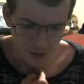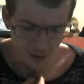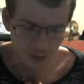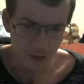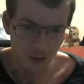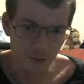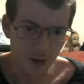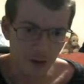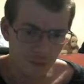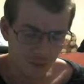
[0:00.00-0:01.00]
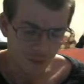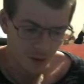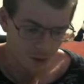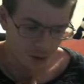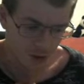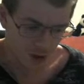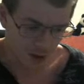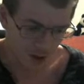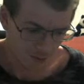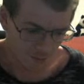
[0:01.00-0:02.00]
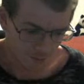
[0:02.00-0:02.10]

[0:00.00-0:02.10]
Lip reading: going up much. But